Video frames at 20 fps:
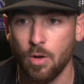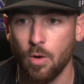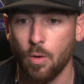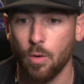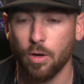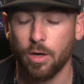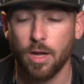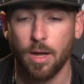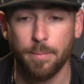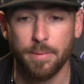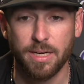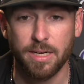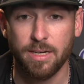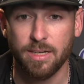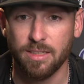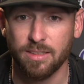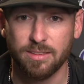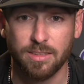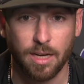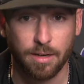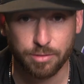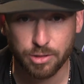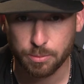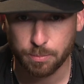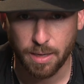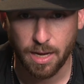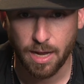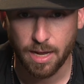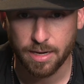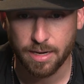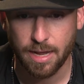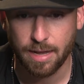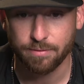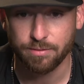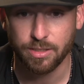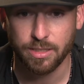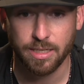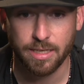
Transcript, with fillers: or coming in in a tough spot and having to